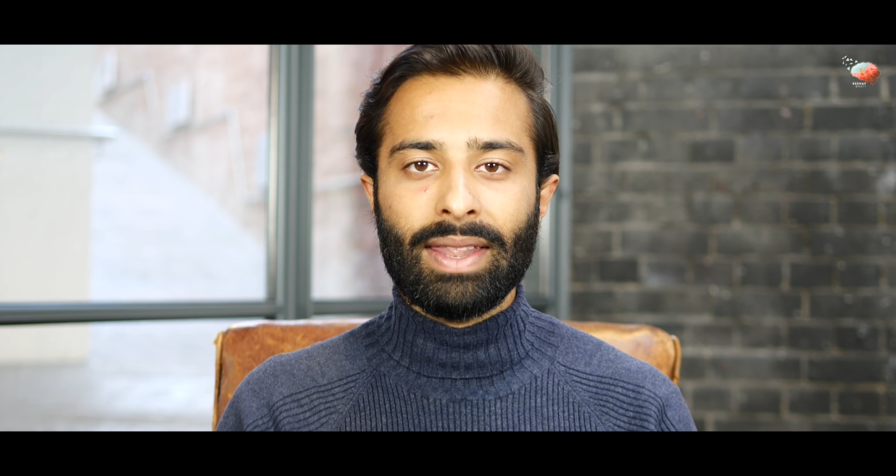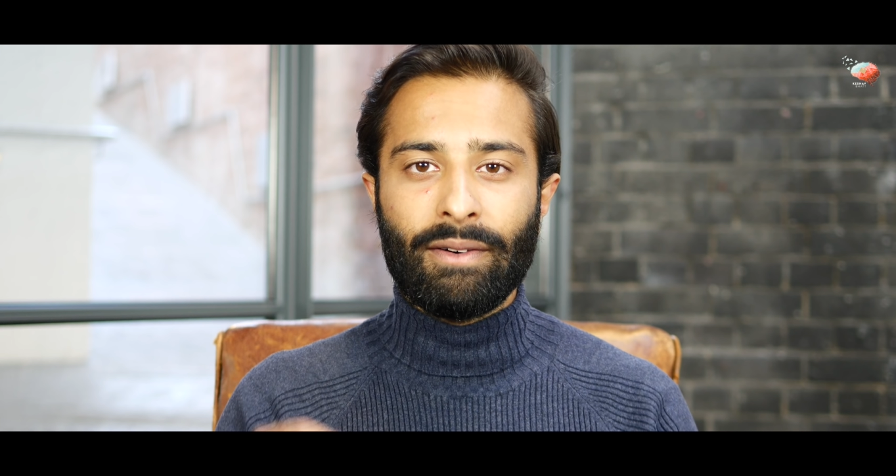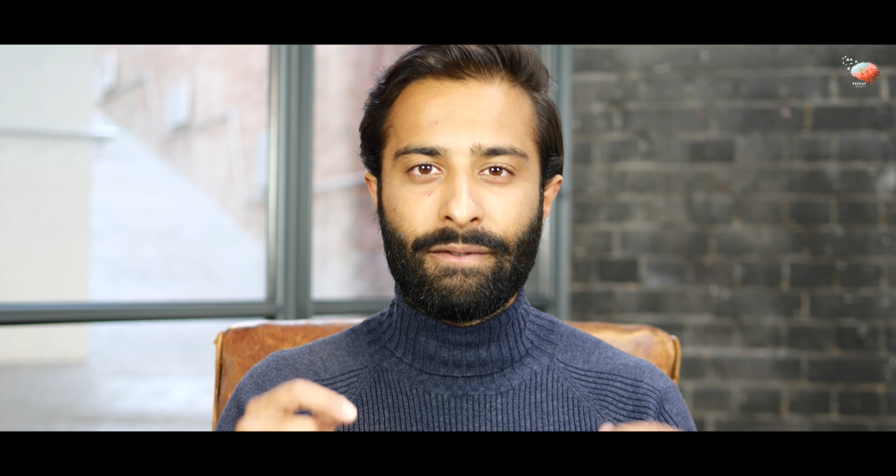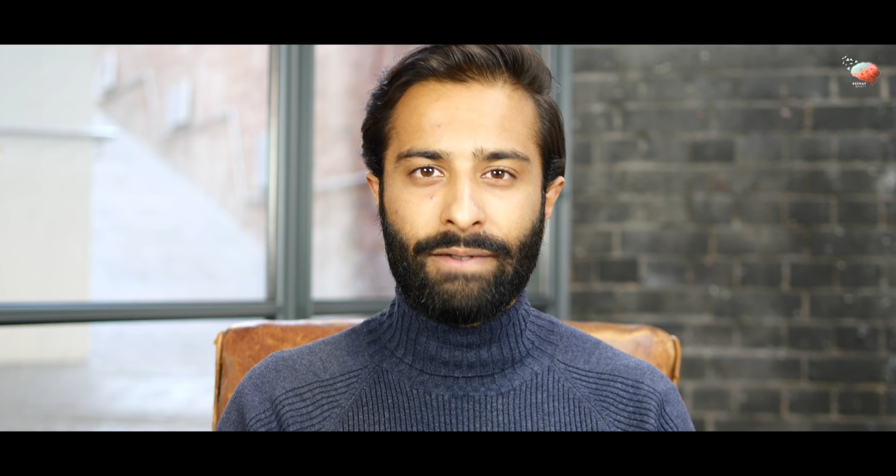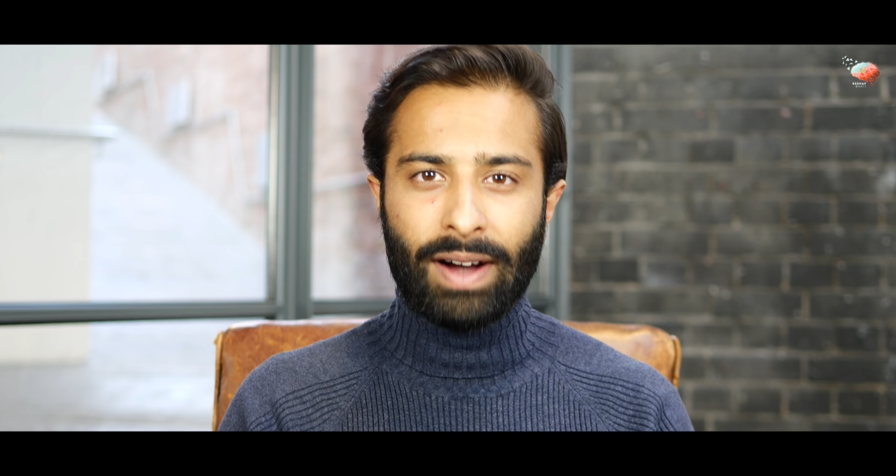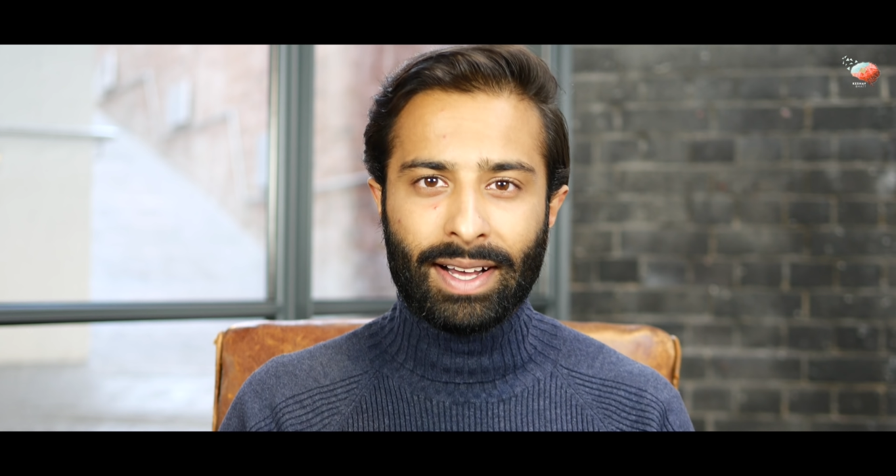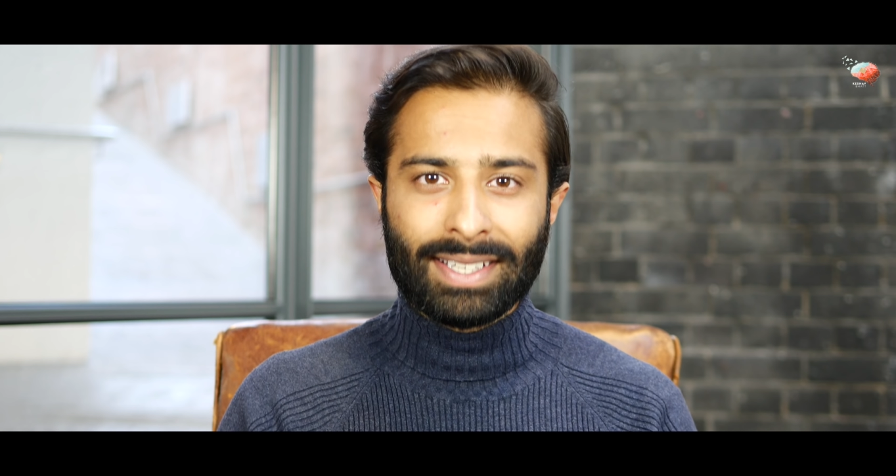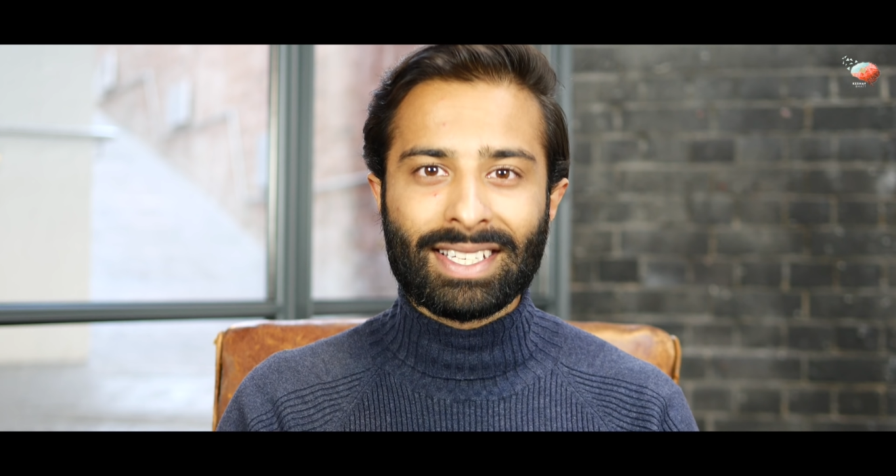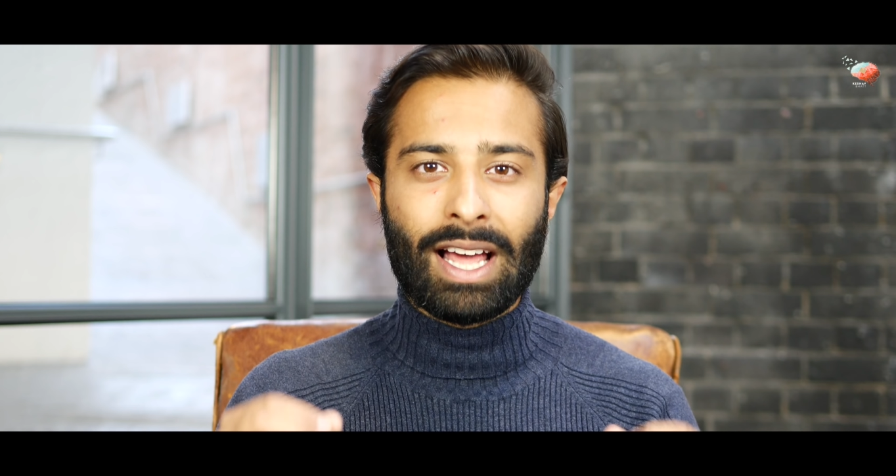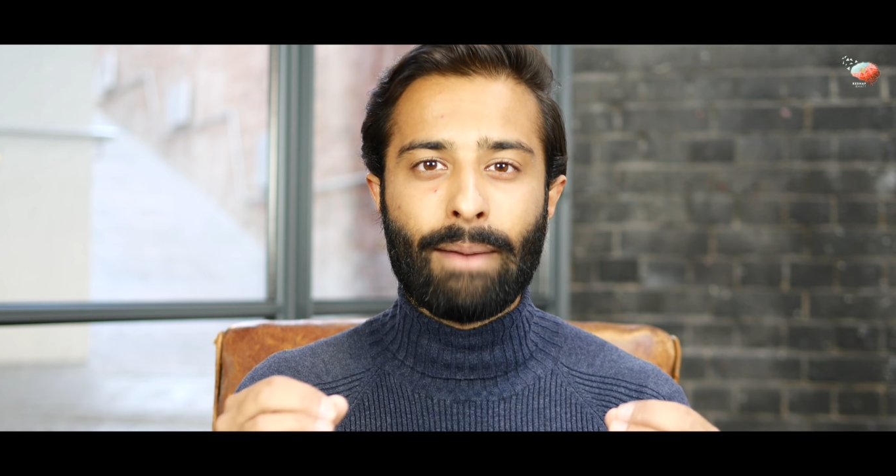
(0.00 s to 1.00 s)
And the
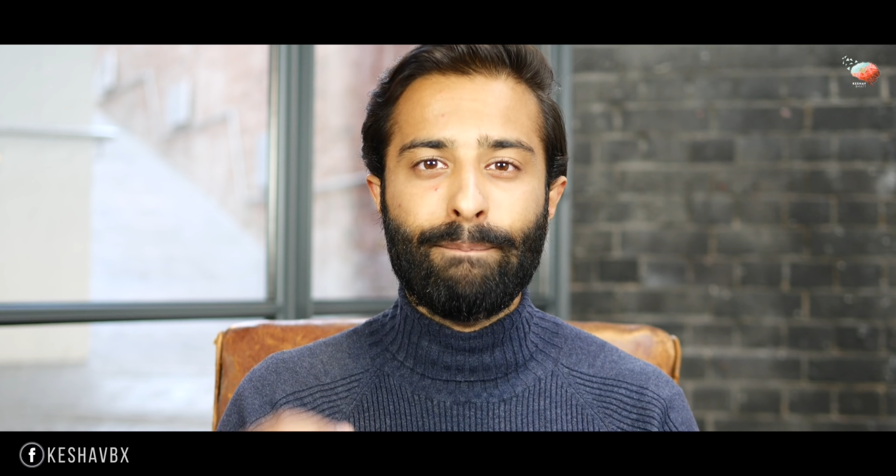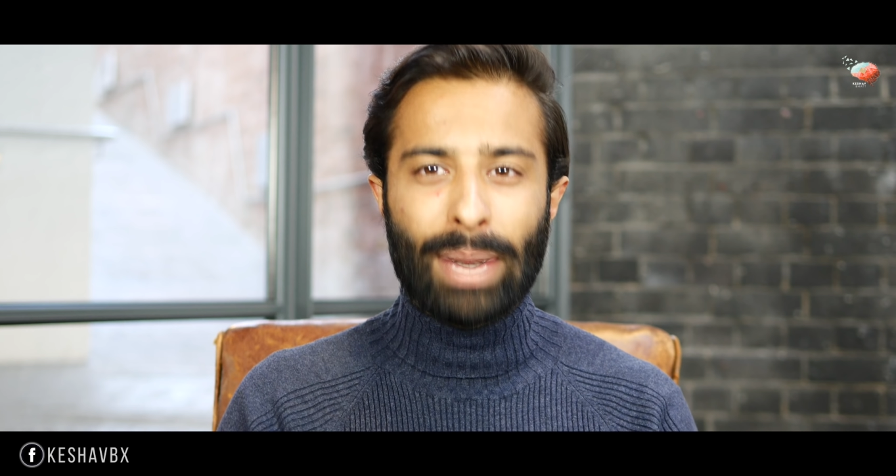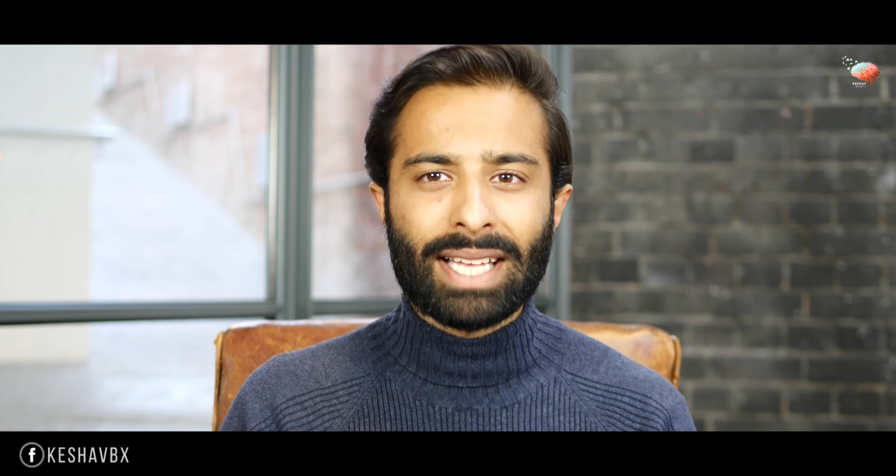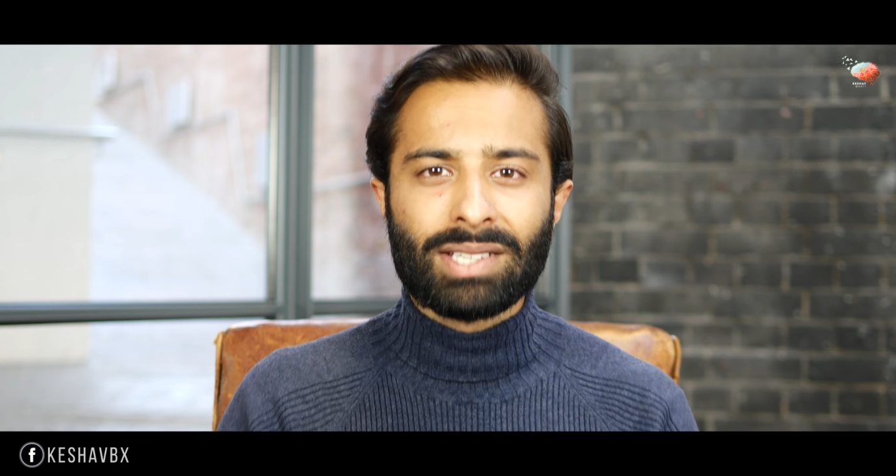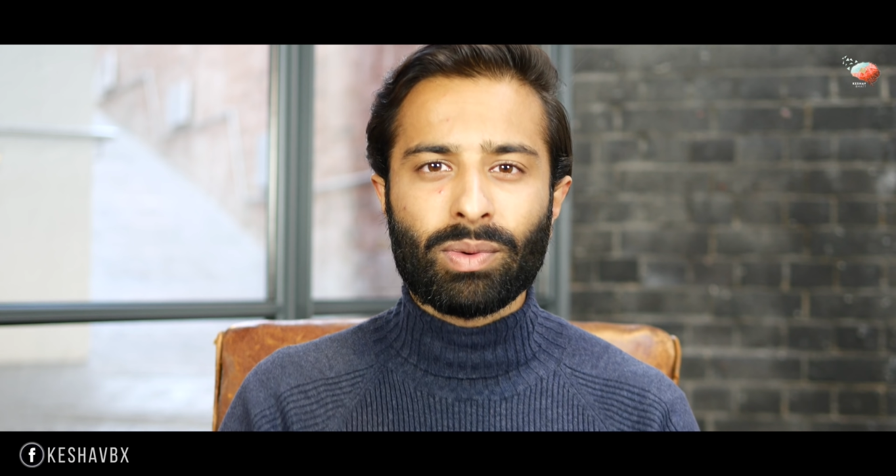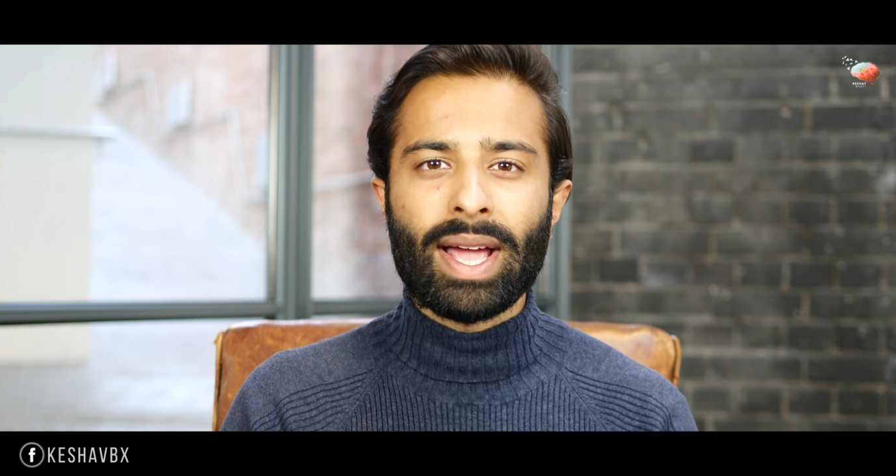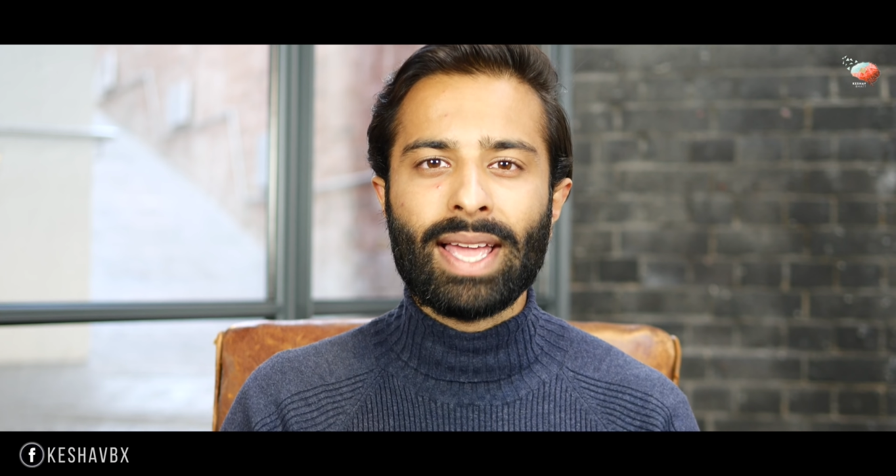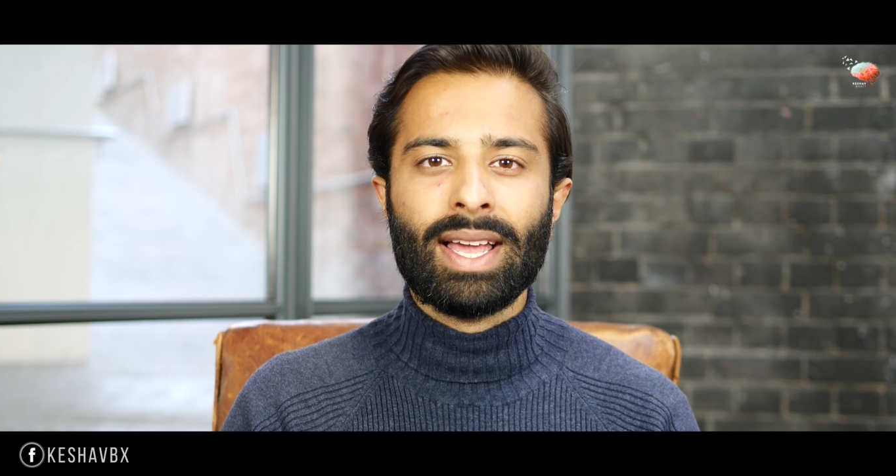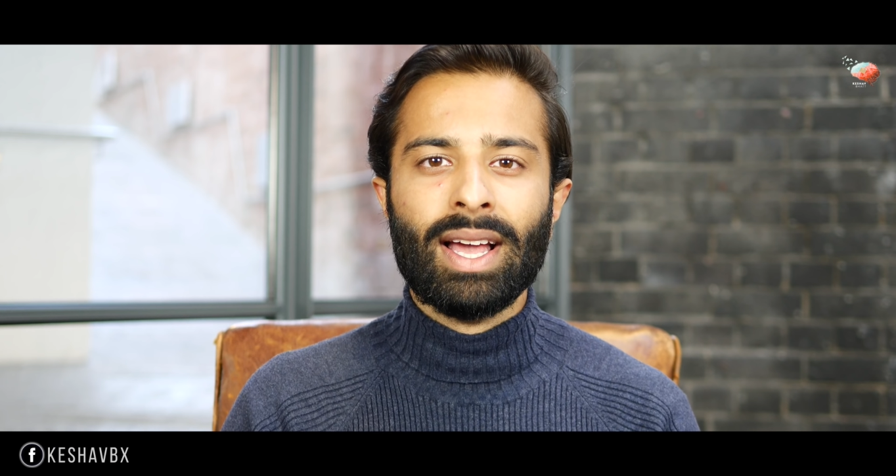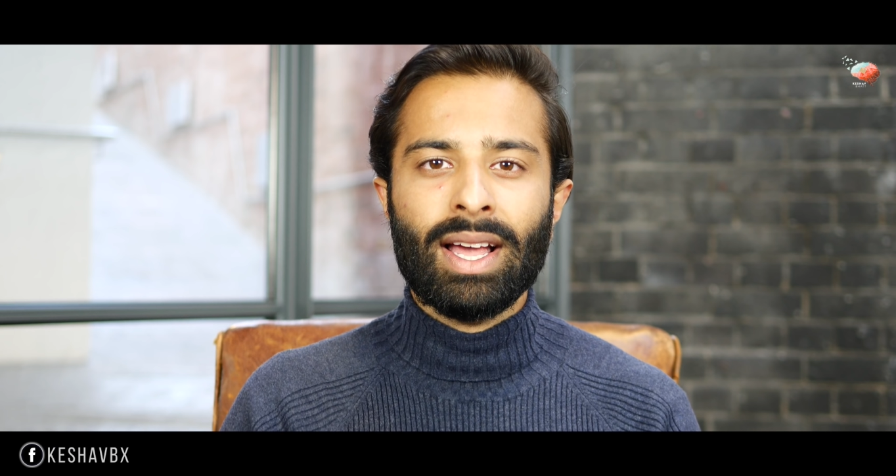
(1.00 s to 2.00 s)
first and best
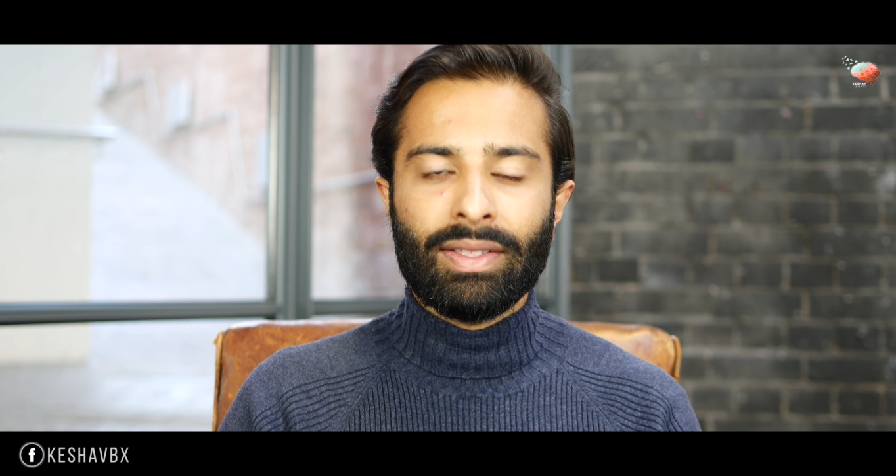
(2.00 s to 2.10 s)
way